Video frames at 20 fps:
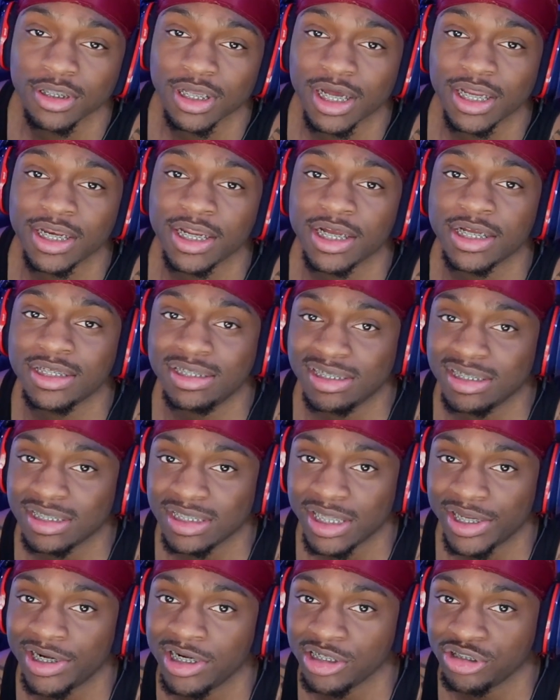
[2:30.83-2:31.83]
That nigga
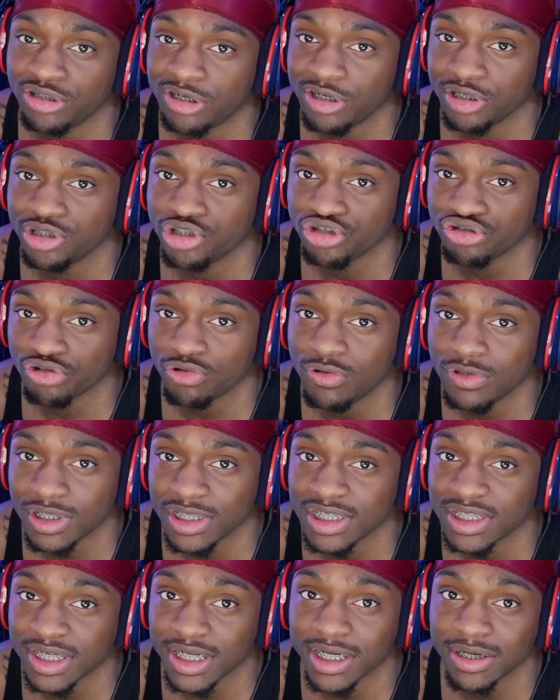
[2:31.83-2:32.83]
just literally trying to troll
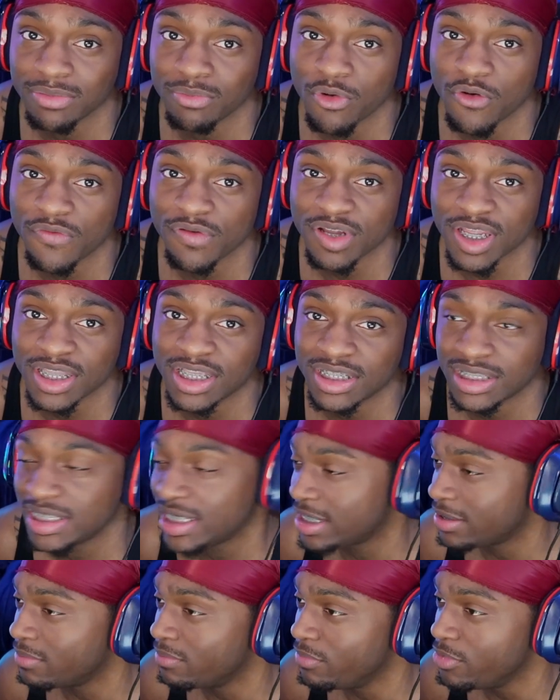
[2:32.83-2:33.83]
this nigga, moving like this
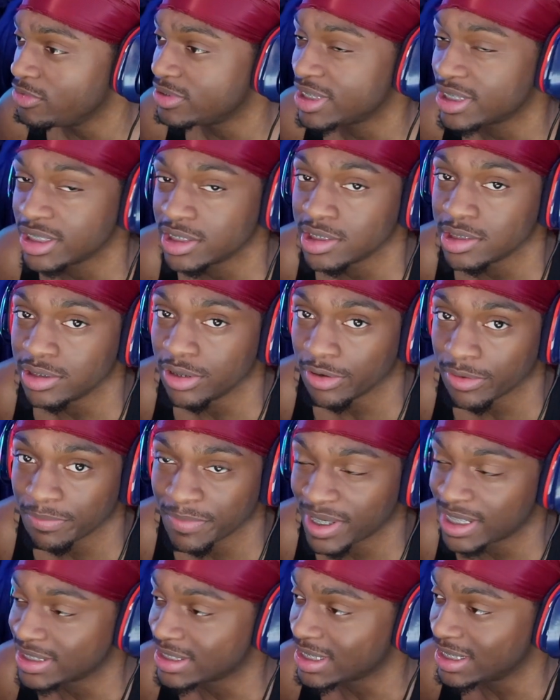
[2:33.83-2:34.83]
nigga music is dirt
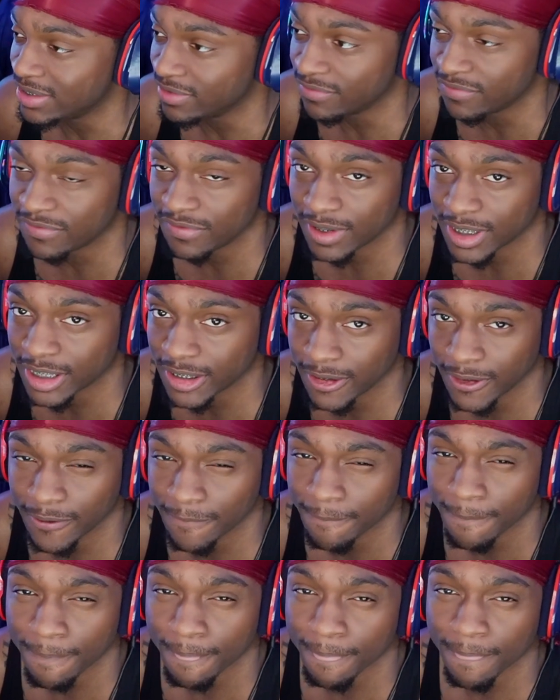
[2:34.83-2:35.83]
because of his fucking,
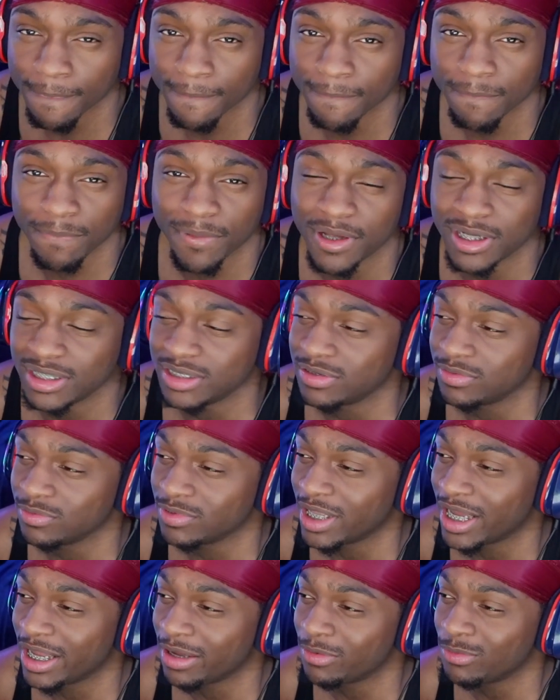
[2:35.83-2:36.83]
because
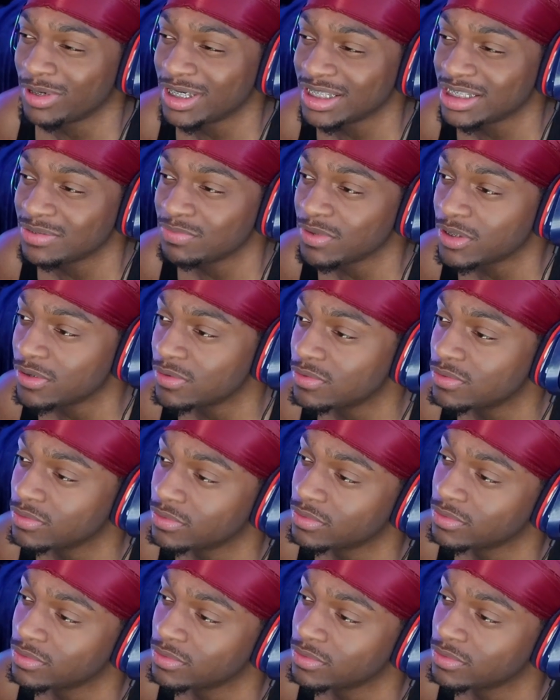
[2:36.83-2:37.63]
like what, bro?